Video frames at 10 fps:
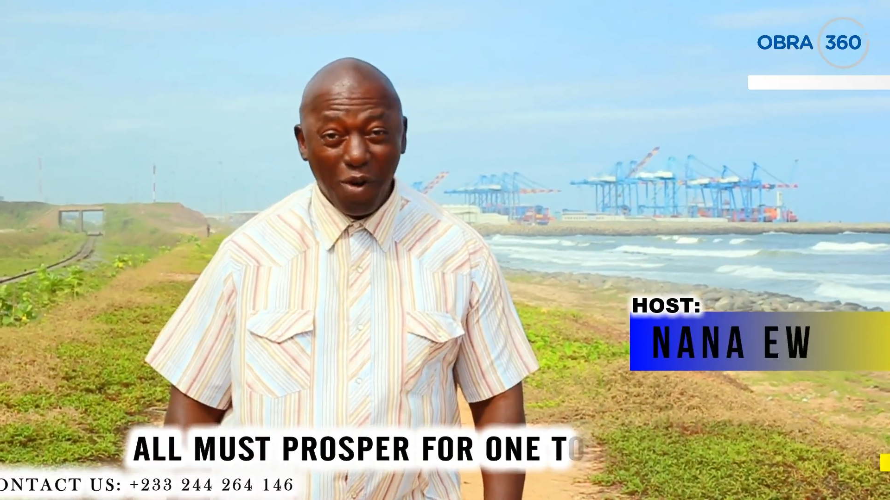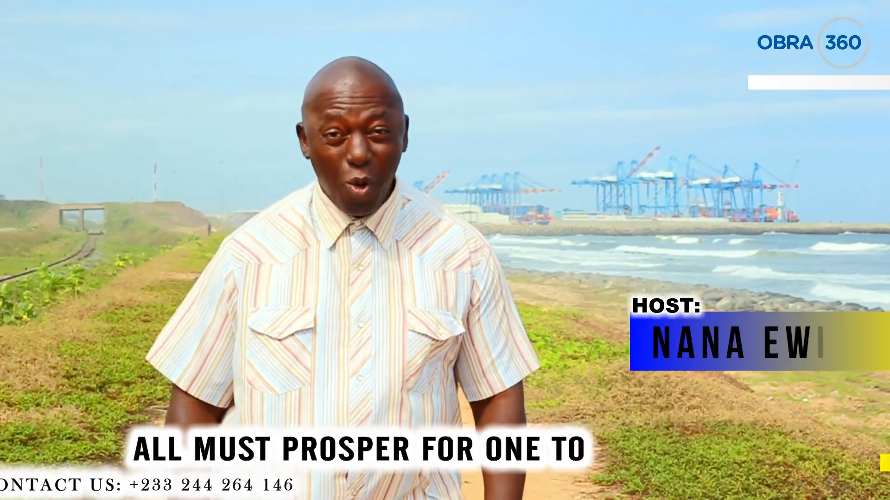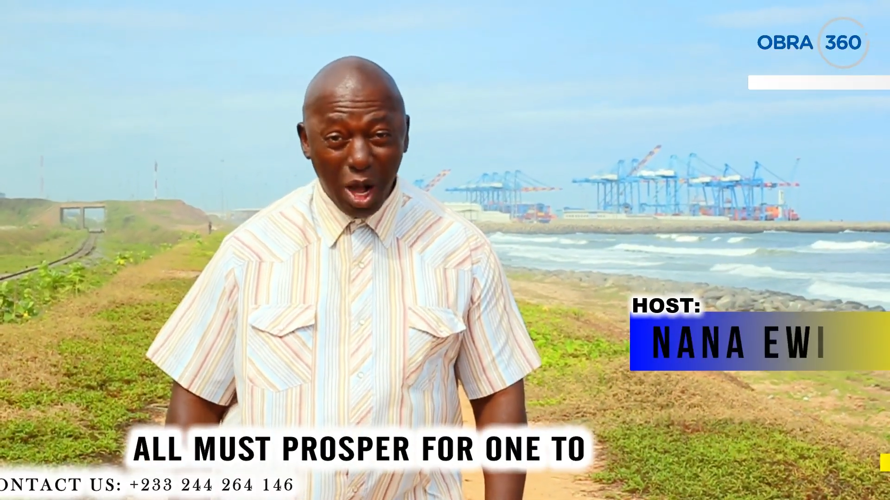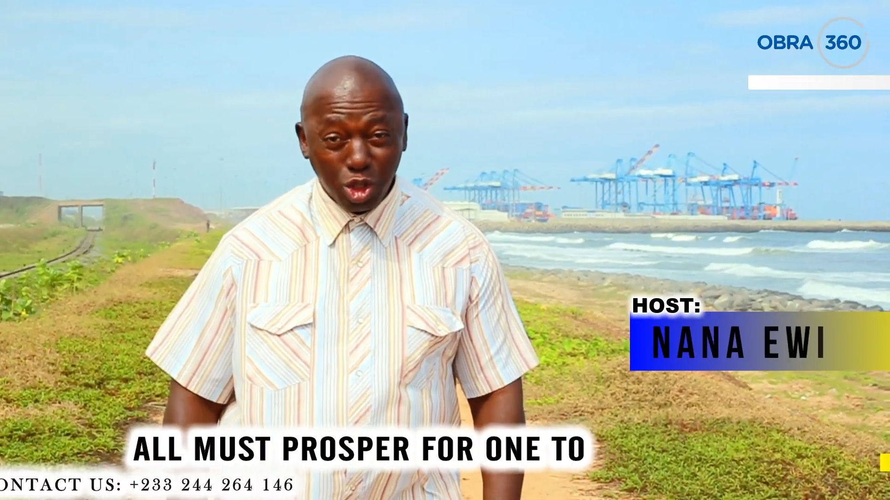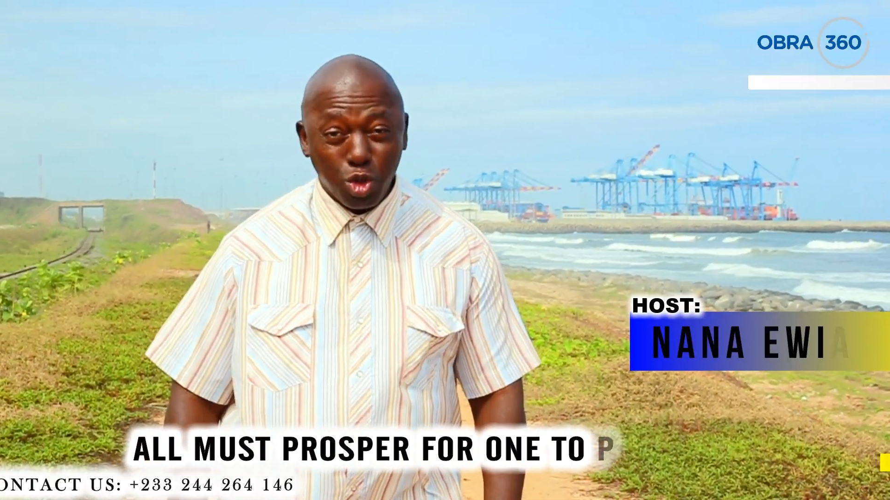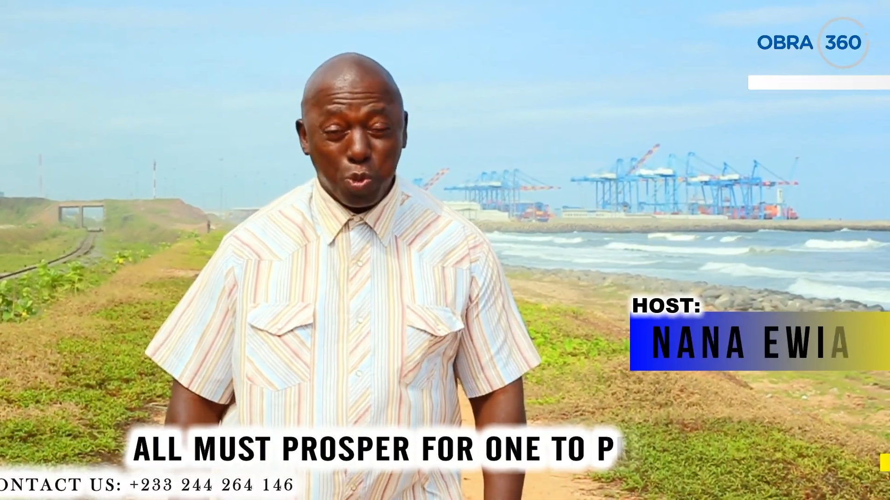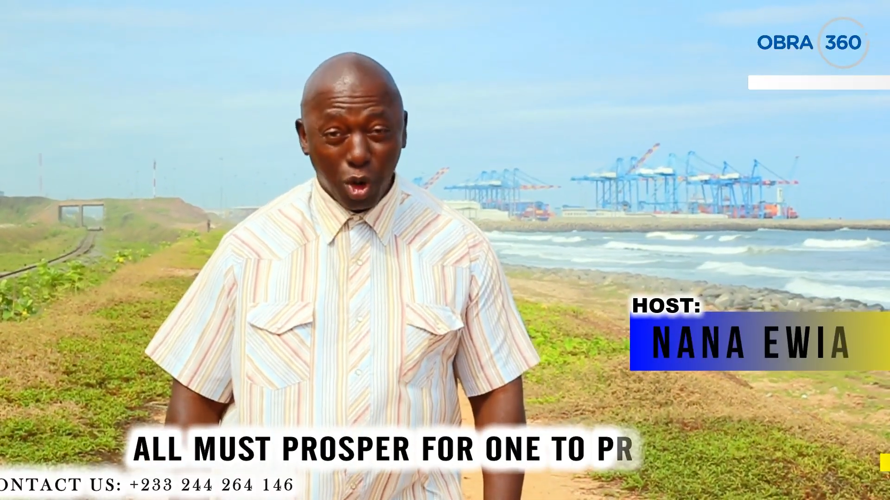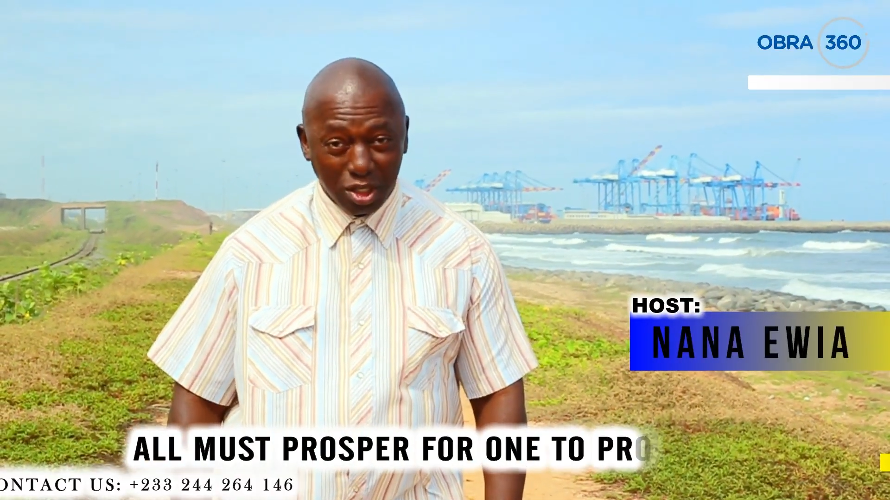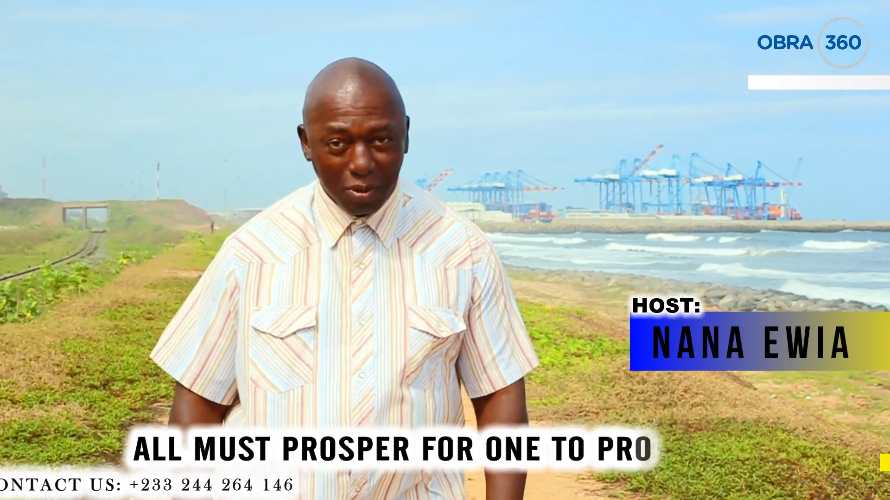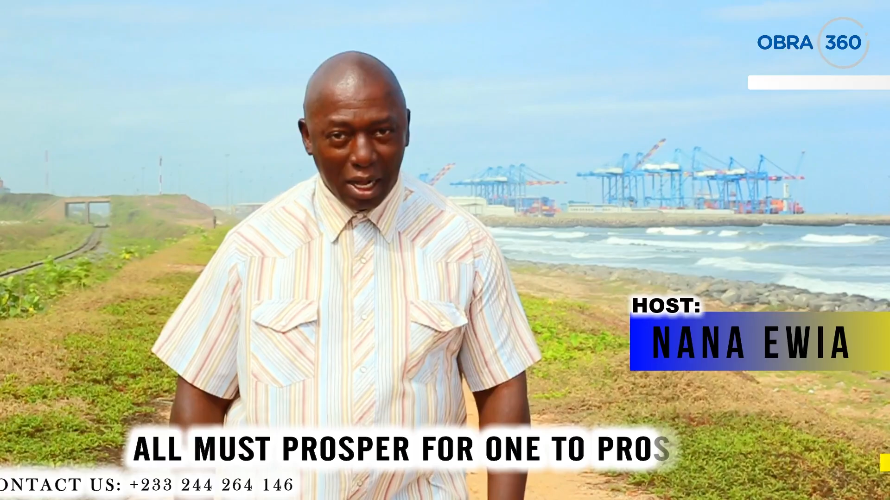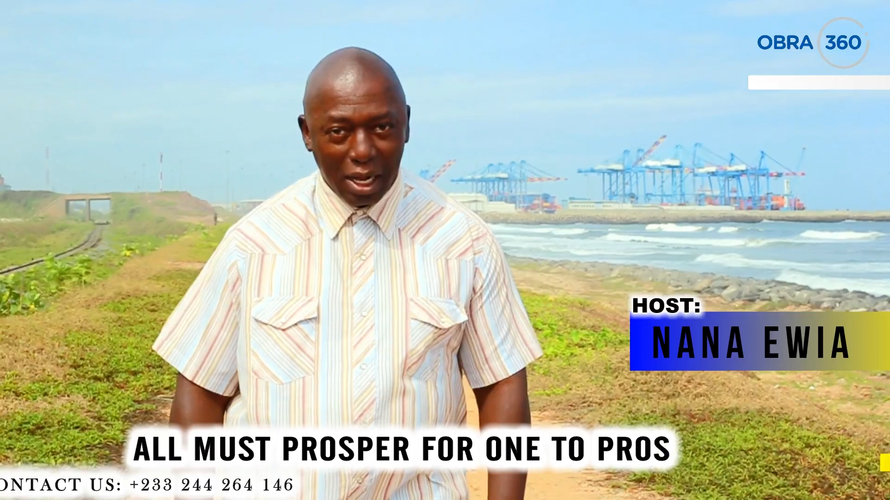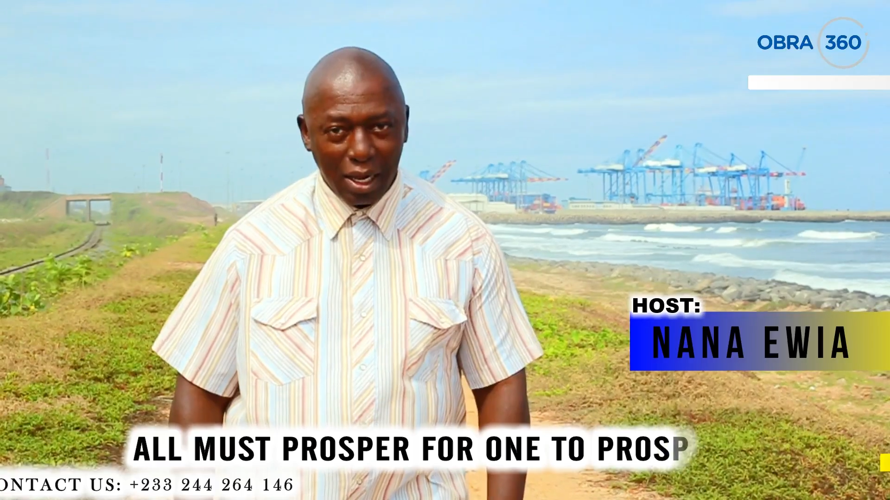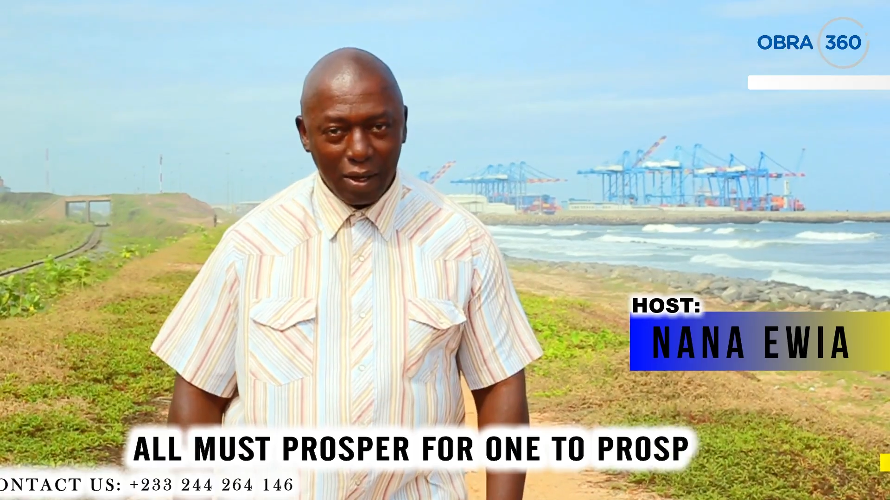for one to prosper.